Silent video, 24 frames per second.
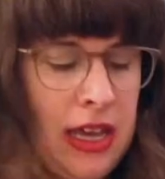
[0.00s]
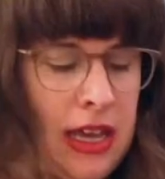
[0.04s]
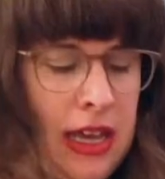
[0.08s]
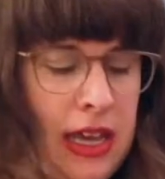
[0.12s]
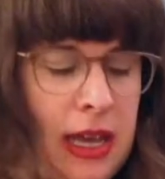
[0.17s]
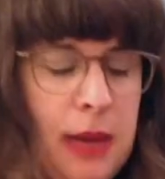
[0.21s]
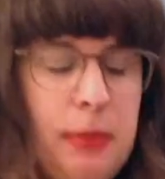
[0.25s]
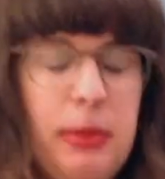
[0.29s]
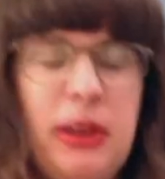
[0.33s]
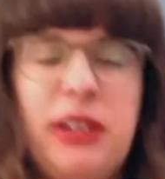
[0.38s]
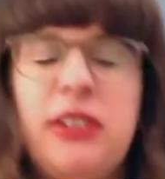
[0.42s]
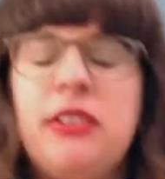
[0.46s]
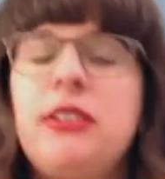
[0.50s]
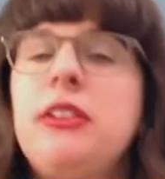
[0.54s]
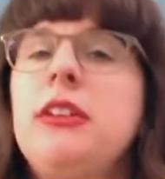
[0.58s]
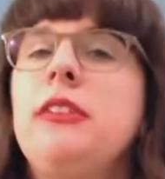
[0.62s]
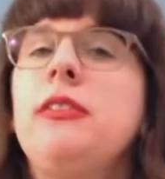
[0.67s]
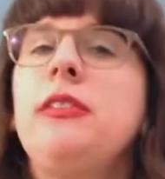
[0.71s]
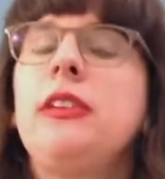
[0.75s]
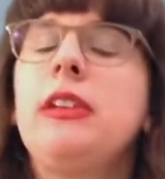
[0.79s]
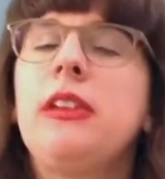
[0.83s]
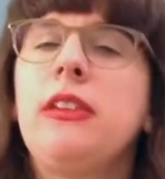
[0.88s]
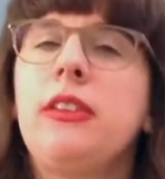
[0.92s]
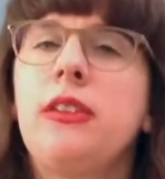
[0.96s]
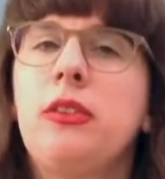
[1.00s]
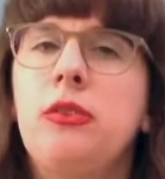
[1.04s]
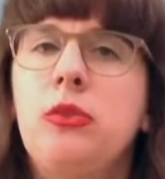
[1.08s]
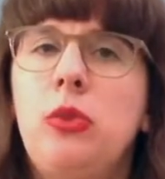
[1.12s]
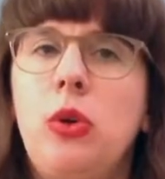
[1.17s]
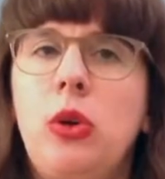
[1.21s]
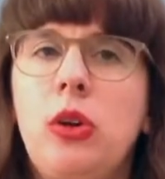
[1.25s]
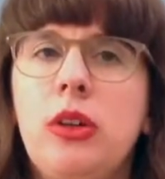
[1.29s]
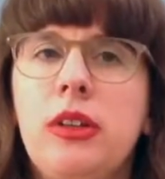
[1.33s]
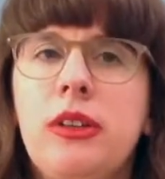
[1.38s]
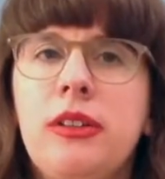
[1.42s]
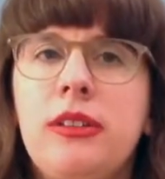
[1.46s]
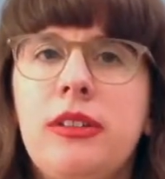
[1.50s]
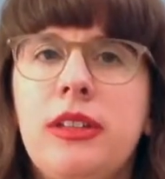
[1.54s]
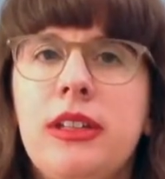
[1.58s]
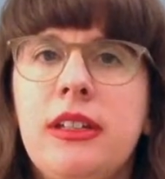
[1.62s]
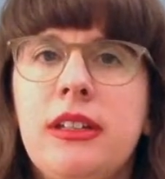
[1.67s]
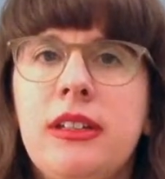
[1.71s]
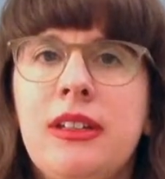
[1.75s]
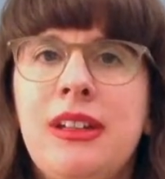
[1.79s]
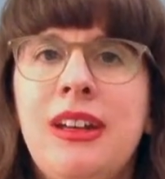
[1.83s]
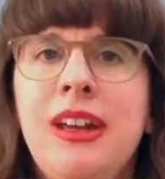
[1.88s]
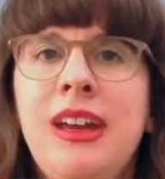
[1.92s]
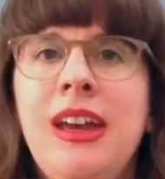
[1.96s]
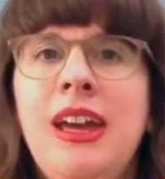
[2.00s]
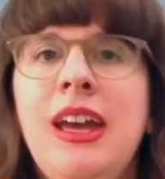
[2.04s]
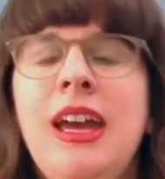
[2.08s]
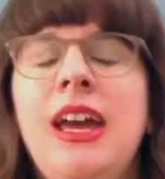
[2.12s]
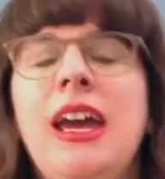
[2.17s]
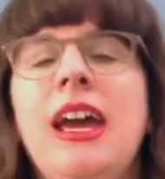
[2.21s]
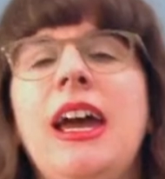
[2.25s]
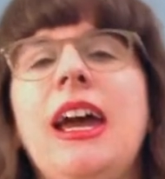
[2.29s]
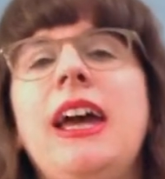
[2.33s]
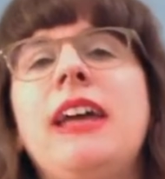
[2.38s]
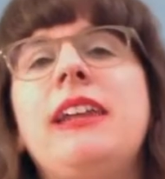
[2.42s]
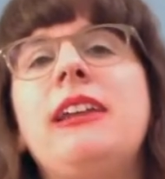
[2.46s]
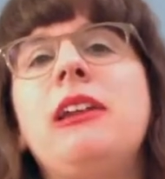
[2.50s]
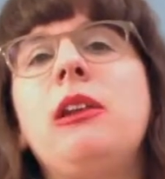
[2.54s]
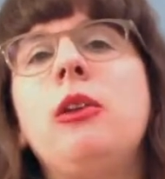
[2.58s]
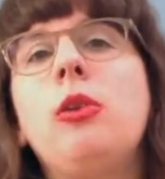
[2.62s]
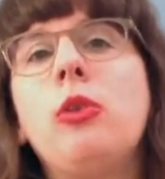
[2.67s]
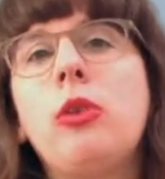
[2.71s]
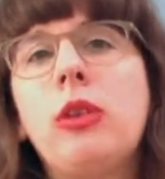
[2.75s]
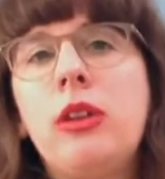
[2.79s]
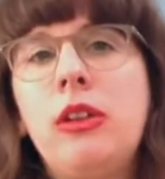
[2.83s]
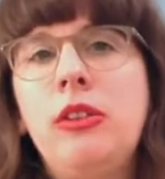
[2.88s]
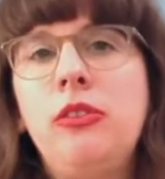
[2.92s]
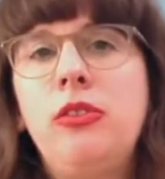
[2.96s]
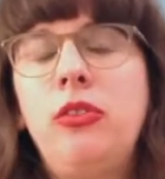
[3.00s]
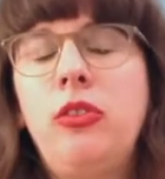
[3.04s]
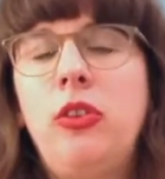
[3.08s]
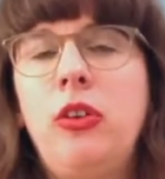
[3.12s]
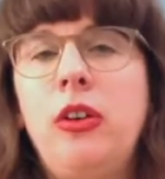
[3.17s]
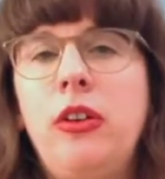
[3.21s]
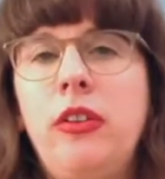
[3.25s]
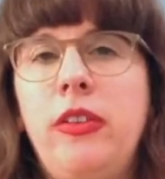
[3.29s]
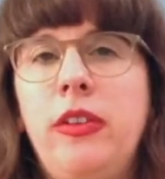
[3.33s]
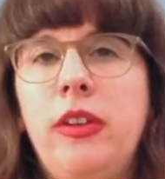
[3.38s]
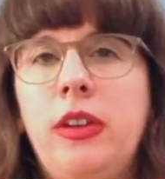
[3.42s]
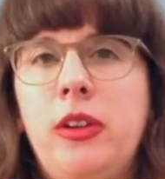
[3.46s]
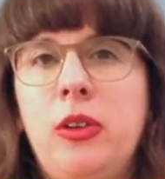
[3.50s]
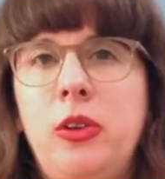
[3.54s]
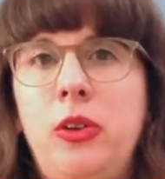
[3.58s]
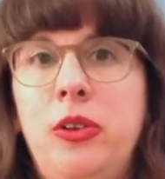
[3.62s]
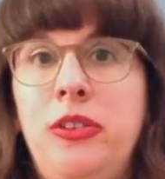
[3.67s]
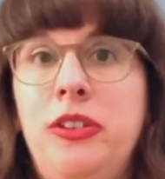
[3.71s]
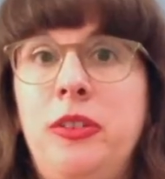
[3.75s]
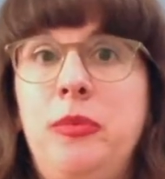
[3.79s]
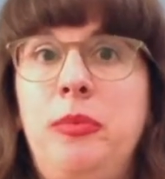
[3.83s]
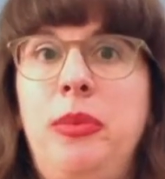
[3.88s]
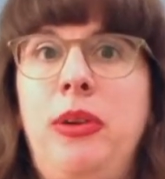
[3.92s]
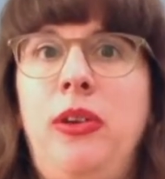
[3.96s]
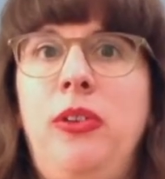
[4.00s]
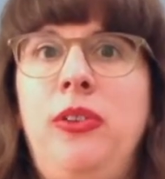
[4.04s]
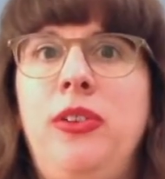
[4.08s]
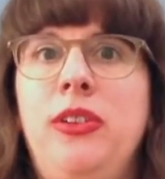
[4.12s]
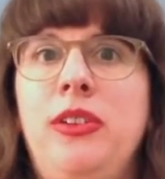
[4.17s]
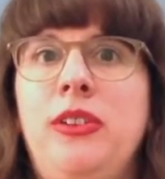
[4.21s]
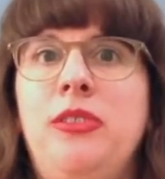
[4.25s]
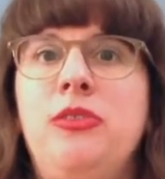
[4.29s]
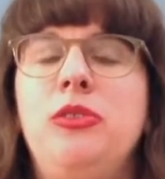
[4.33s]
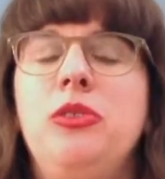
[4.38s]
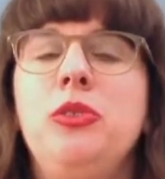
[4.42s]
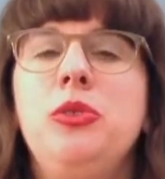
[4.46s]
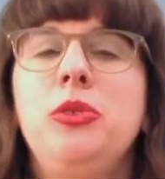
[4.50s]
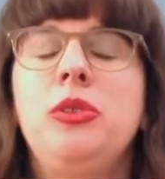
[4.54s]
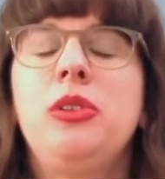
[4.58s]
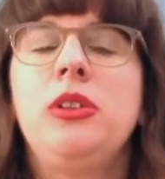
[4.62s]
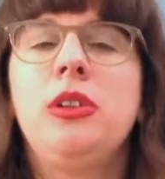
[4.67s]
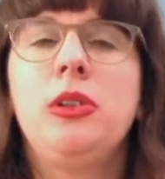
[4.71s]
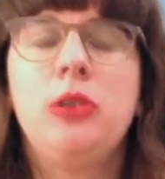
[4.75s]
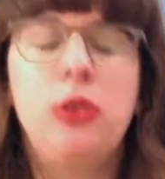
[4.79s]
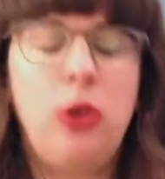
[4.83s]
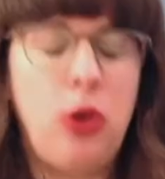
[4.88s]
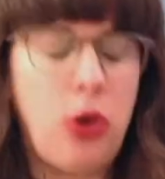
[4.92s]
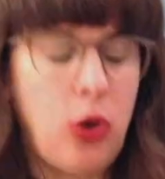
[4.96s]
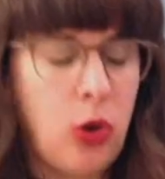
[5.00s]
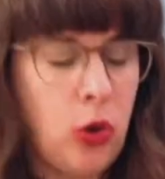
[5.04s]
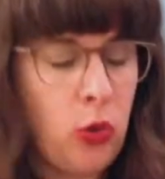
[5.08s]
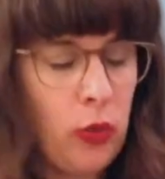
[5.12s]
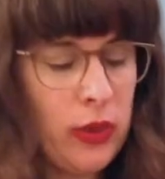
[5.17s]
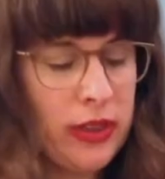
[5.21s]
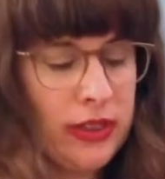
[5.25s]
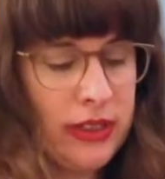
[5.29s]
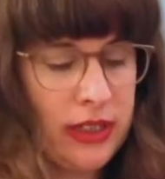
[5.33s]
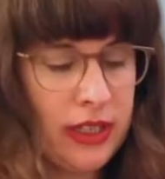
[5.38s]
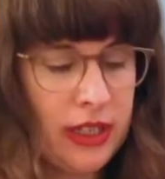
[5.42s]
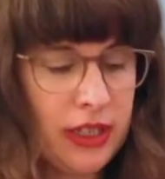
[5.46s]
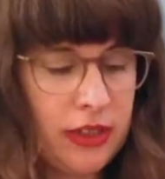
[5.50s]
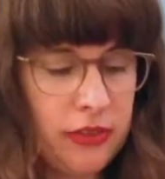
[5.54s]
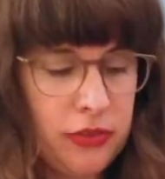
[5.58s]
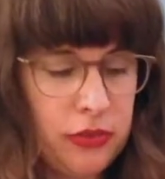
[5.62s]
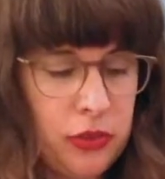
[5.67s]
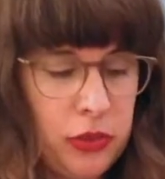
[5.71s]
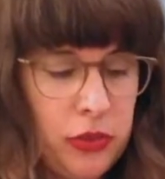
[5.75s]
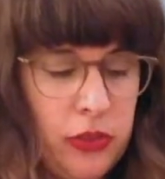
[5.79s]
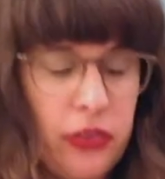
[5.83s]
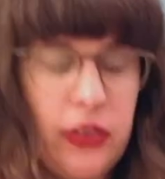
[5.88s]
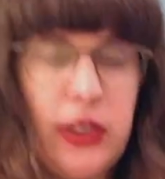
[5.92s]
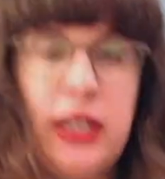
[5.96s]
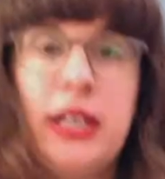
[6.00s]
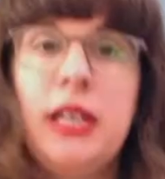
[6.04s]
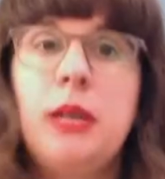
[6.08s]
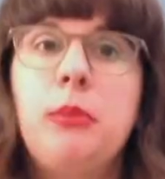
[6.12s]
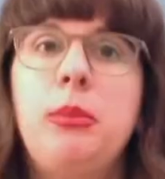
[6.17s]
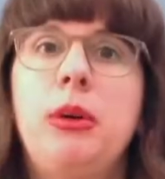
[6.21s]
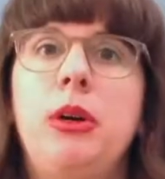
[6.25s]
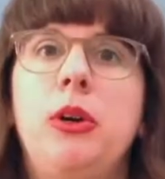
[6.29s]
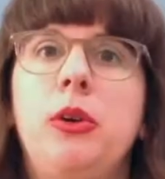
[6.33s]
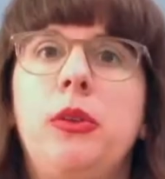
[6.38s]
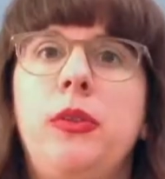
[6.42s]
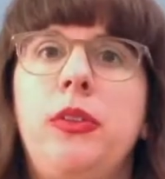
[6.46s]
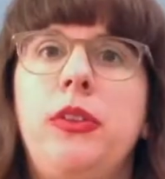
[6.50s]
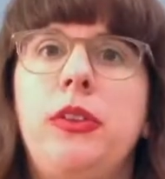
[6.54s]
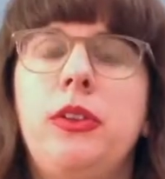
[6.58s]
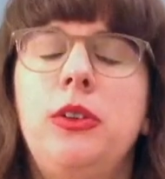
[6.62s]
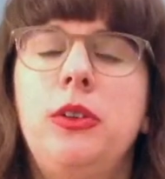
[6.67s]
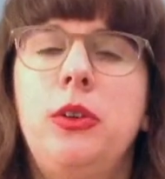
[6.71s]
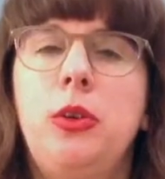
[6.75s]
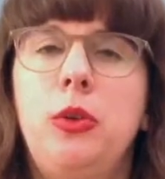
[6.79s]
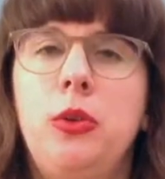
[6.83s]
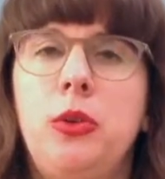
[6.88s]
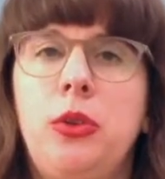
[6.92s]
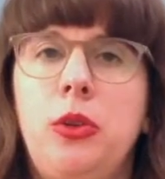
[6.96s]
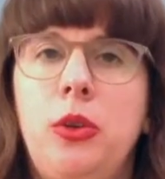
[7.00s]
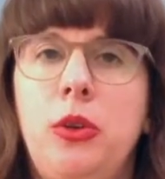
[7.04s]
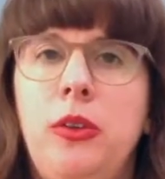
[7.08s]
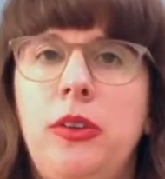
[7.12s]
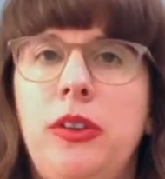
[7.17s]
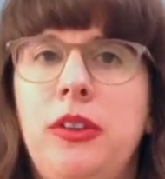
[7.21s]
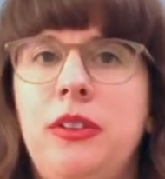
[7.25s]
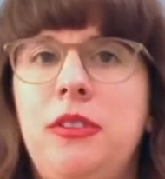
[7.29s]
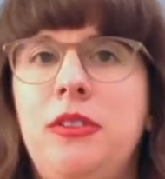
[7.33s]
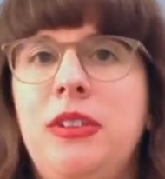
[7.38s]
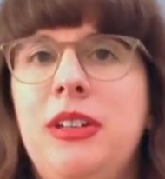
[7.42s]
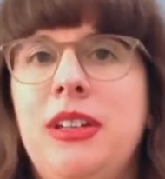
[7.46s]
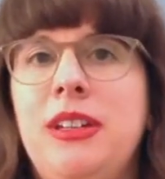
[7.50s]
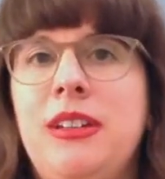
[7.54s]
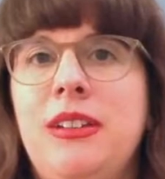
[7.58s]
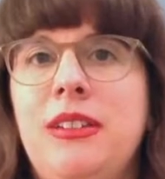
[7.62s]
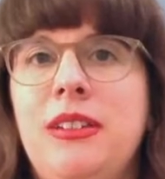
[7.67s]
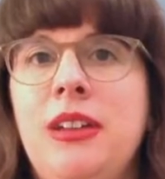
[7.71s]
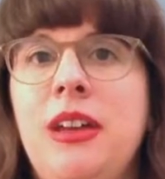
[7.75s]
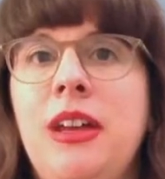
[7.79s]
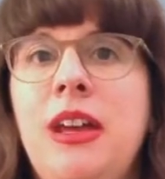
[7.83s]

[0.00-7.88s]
and by shifting the voicing and looking for the corresponding root, you always have to think about the note on the string.